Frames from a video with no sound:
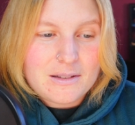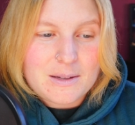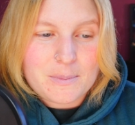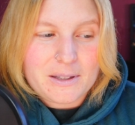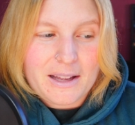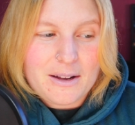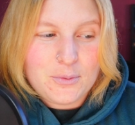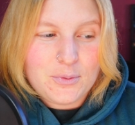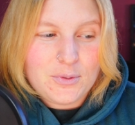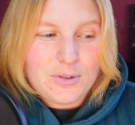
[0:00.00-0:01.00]
simply
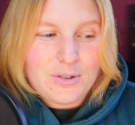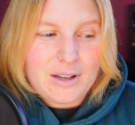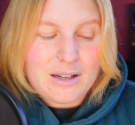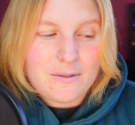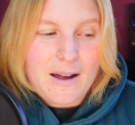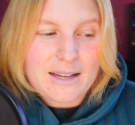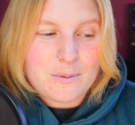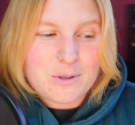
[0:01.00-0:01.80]
life. And in fact,